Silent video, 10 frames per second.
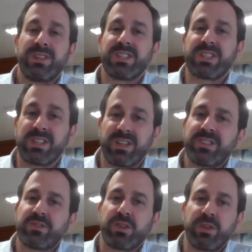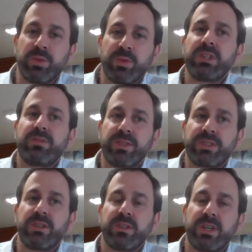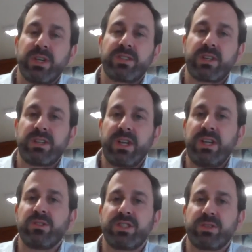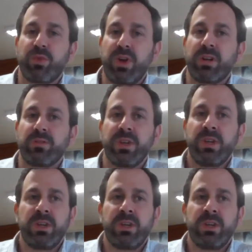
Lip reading: this clustering really facilitates the contagious spread of